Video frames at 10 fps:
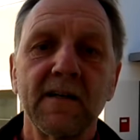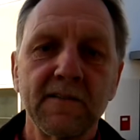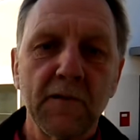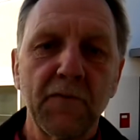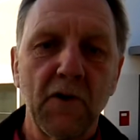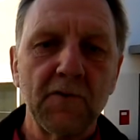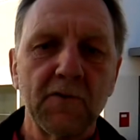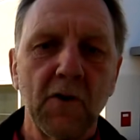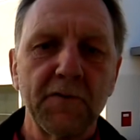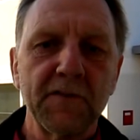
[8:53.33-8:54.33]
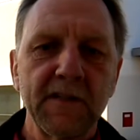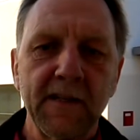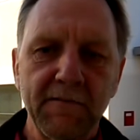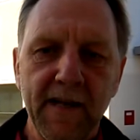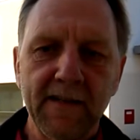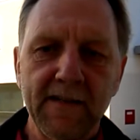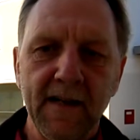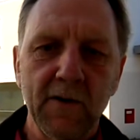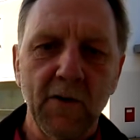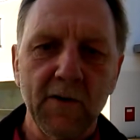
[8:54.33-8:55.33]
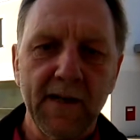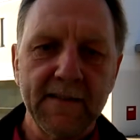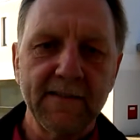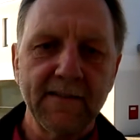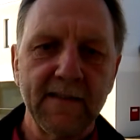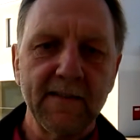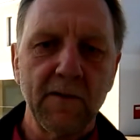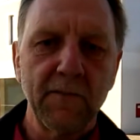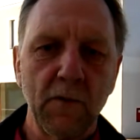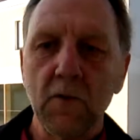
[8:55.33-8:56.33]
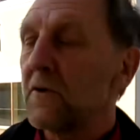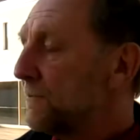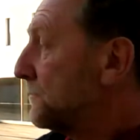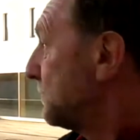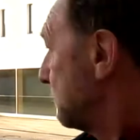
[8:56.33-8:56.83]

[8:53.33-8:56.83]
in the front of the Event and Congress Center Forum.